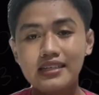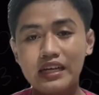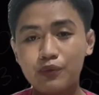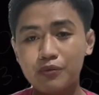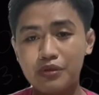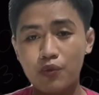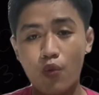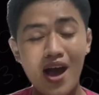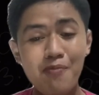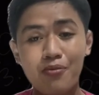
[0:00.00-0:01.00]
That will be
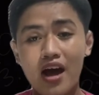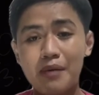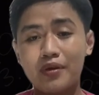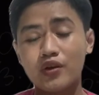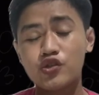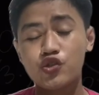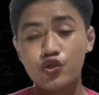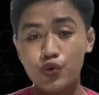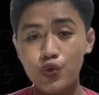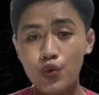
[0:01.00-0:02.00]
y prime equals
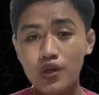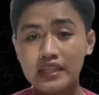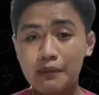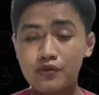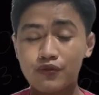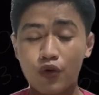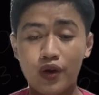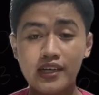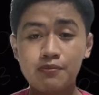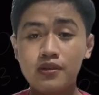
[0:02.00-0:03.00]
2 times
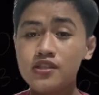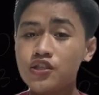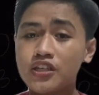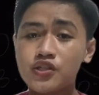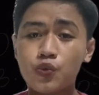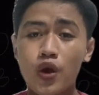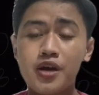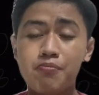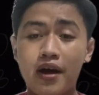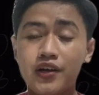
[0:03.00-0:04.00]
4x plus 3
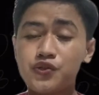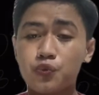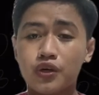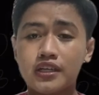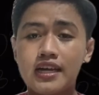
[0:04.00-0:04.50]
squared minus 1